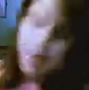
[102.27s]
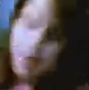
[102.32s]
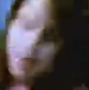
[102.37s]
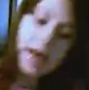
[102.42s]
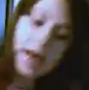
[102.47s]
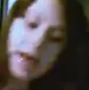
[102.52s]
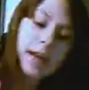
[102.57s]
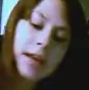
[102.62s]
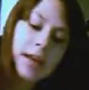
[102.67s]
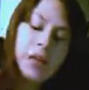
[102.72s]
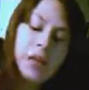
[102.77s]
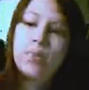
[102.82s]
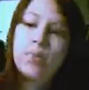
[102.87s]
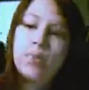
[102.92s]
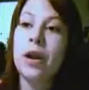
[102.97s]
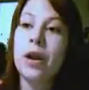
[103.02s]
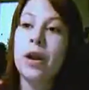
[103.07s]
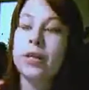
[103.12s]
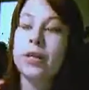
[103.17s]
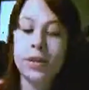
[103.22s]
another
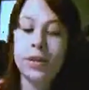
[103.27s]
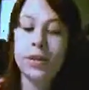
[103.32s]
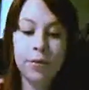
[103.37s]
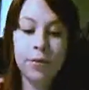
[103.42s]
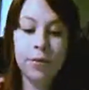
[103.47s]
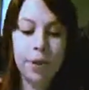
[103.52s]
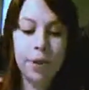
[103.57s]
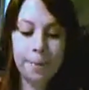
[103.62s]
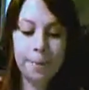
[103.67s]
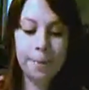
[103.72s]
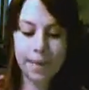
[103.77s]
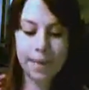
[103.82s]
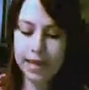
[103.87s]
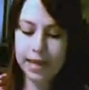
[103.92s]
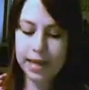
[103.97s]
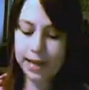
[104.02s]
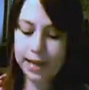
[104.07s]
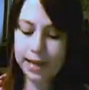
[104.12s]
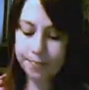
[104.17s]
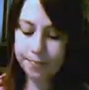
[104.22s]
product I regret
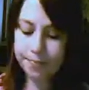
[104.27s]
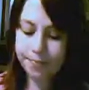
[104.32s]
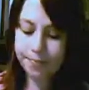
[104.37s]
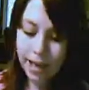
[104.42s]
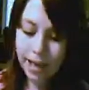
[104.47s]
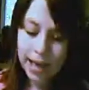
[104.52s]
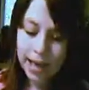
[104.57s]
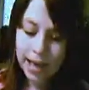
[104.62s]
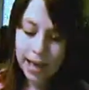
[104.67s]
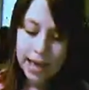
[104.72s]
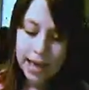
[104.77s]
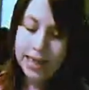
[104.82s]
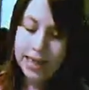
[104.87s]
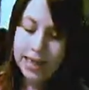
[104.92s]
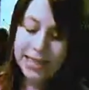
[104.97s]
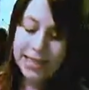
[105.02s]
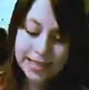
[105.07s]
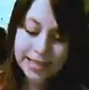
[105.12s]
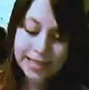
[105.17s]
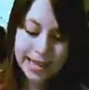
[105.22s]
buying.
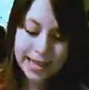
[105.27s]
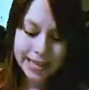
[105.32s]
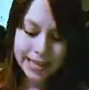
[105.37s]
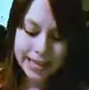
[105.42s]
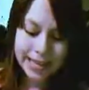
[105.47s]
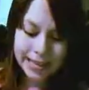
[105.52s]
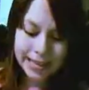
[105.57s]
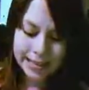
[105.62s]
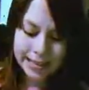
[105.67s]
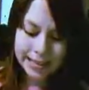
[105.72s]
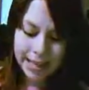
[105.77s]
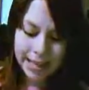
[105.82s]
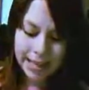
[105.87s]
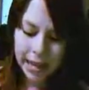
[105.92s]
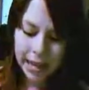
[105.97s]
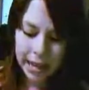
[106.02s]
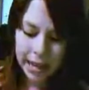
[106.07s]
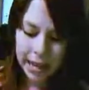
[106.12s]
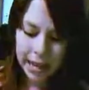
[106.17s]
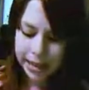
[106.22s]
This is
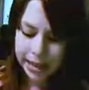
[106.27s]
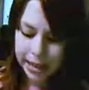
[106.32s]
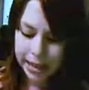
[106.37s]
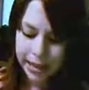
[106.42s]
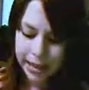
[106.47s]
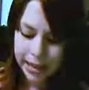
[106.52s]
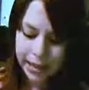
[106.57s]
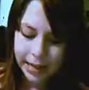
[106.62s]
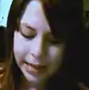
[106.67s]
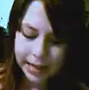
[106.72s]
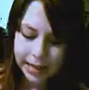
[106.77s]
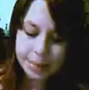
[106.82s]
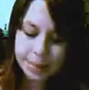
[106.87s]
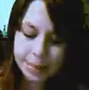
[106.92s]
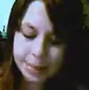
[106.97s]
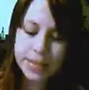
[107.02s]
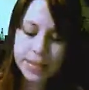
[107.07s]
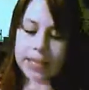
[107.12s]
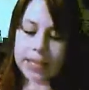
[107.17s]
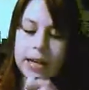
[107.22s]
a Clinique
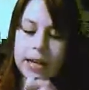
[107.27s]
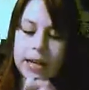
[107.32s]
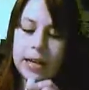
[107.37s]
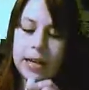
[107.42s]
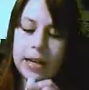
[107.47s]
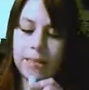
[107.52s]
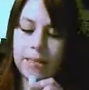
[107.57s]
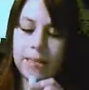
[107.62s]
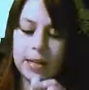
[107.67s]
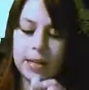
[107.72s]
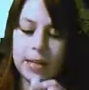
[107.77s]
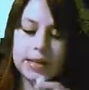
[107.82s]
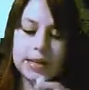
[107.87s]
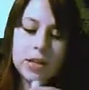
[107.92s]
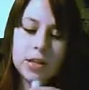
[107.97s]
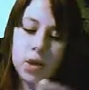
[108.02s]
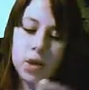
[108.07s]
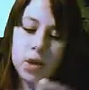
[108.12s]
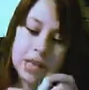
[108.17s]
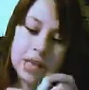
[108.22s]
lipstick. This is
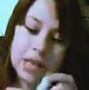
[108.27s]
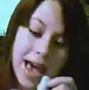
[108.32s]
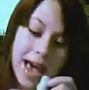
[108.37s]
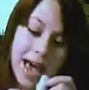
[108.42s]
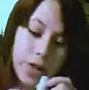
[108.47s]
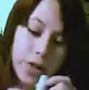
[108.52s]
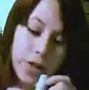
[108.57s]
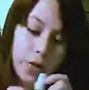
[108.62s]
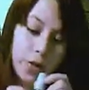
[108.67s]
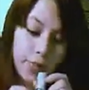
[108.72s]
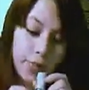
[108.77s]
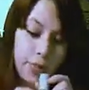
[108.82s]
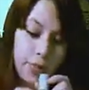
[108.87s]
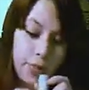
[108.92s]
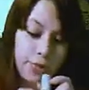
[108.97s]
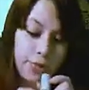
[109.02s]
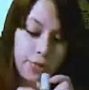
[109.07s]
called Heather Moon.